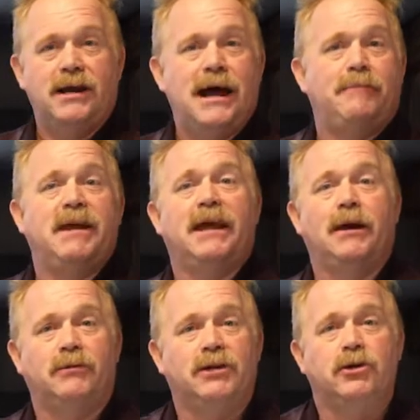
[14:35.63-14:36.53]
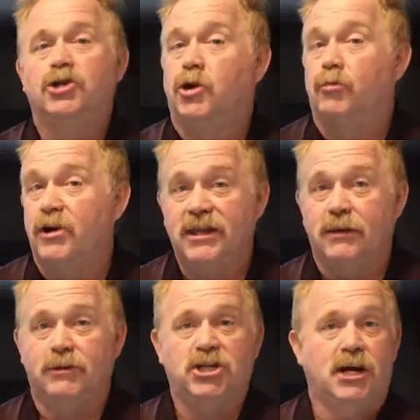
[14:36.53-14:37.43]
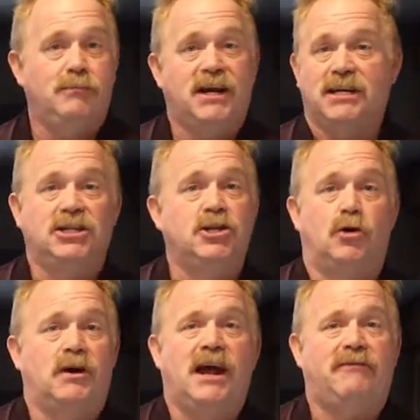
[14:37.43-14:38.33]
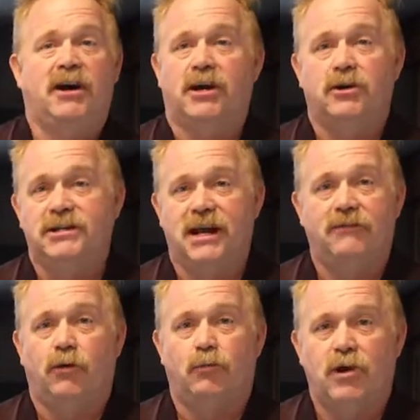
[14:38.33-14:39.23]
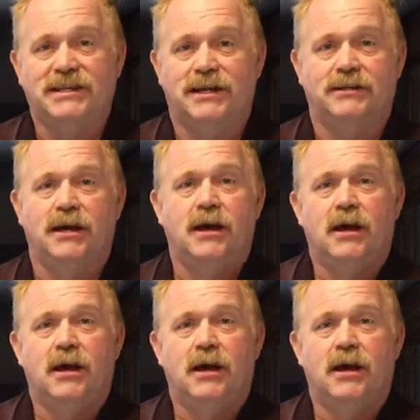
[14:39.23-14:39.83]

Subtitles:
not being able to use your breathing machine because you don't have 110 volt present.